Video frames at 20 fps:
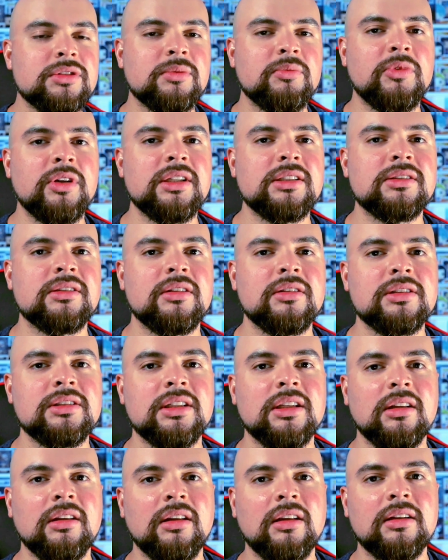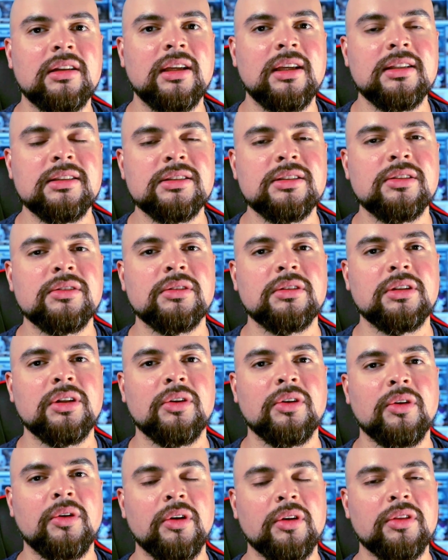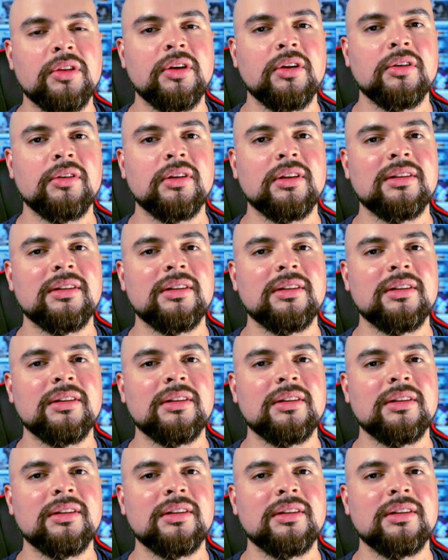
some research and look into your ortho